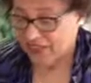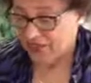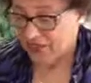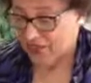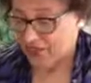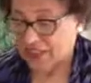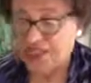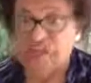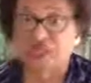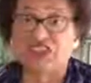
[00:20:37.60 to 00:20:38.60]
or
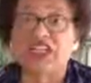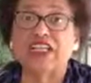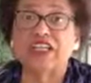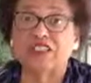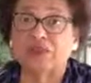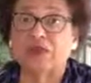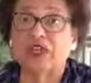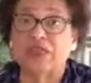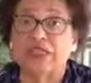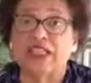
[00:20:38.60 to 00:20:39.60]
whatever the challenge
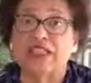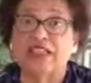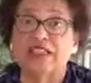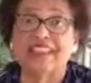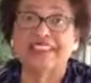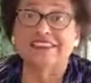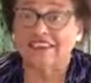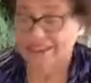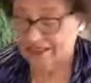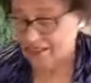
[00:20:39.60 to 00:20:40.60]
might be, a
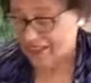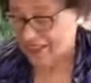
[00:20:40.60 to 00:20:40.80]
healing,